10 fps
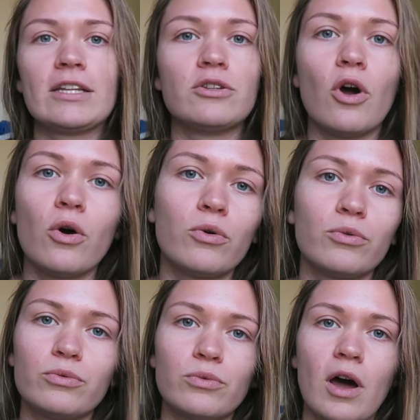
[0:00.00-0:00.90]
in
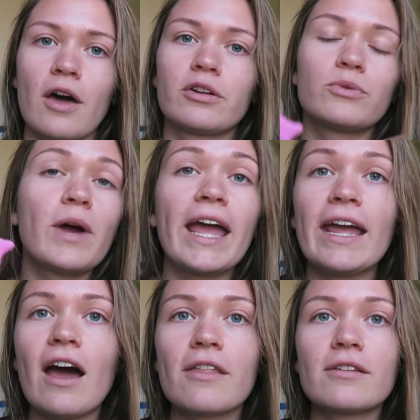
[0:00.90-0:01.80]
no other
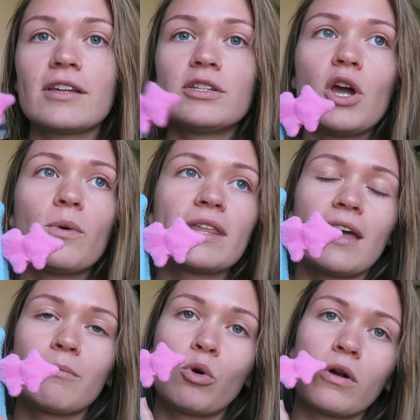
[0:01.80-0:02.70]
way other than knowing
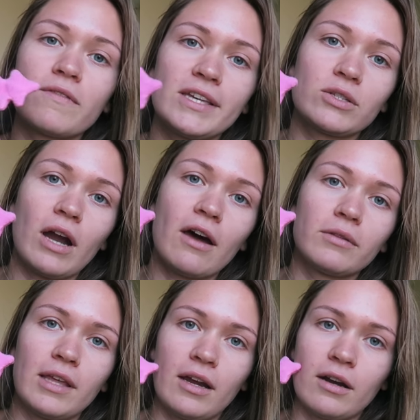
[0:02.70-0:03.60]
that more of these are
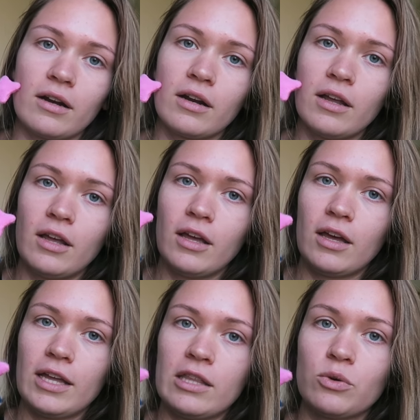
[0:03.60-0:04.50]
out there
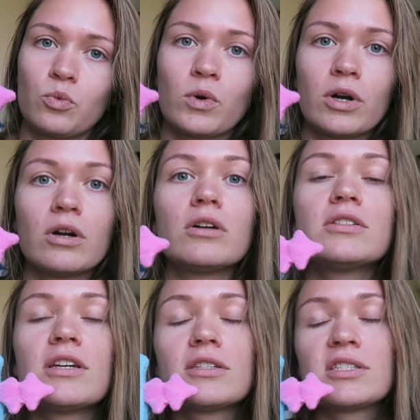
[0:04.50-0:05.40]
in the
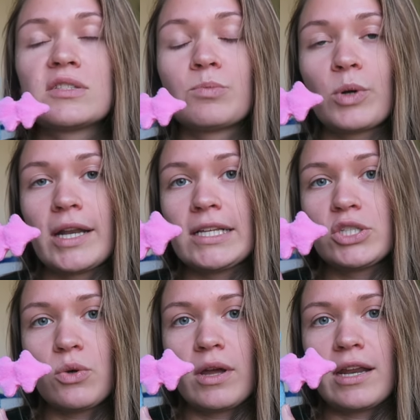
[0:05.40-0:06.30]
world
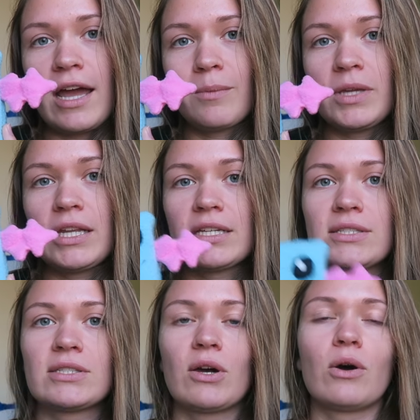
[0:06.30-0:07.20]
spreading joy and
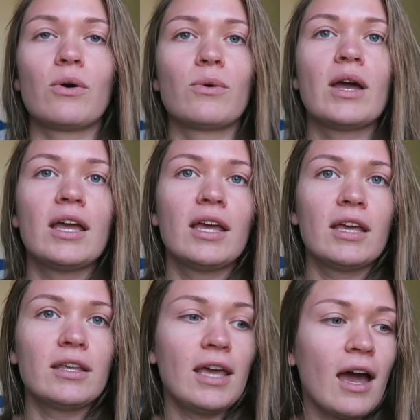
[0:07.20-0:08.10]
happiness. So
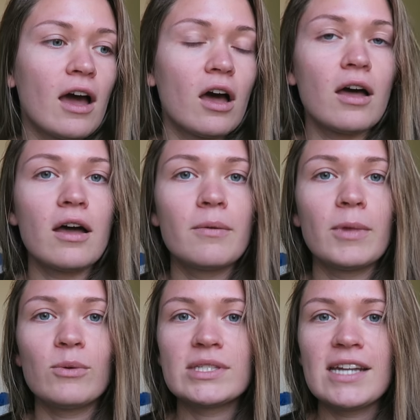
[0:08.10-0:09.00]
yeah,
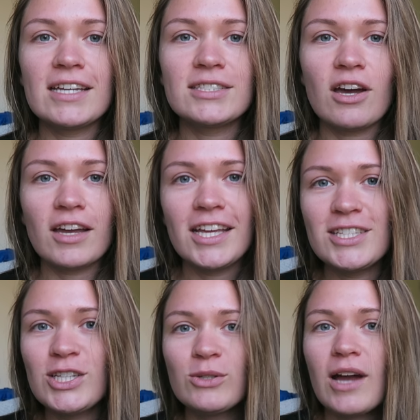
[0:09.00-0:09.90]
um, it was nice
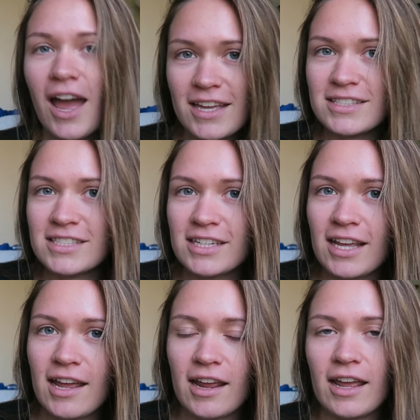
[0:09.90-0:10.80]
talking to you guys
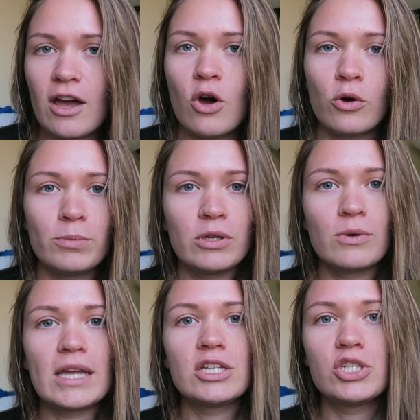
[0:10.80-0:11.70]
today. Hope
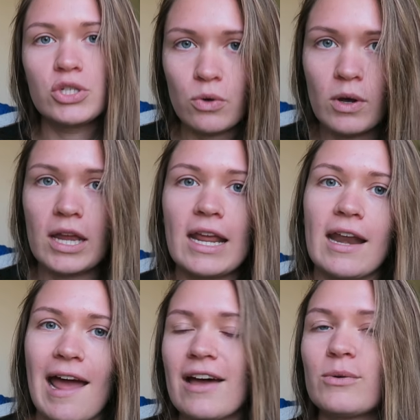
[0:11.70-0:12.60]
you enjoyed
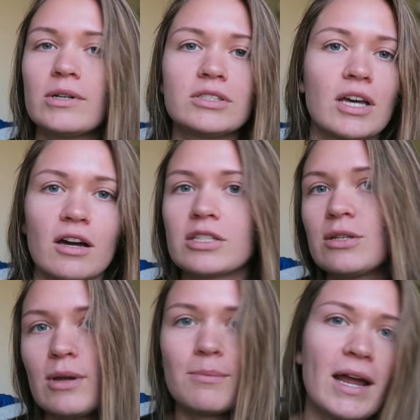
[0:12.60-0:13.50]
and I will talk
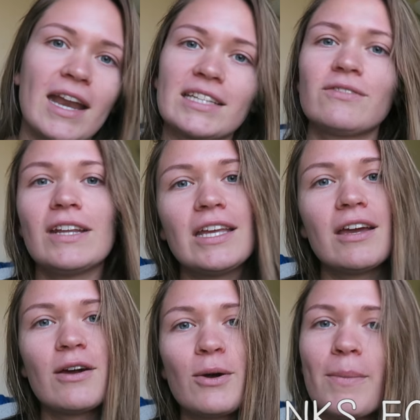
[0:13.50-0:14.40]
to you in my next
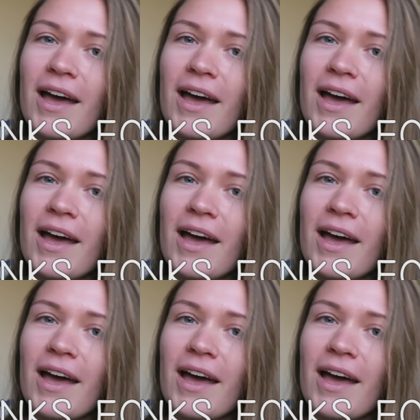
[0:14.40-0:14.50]
video.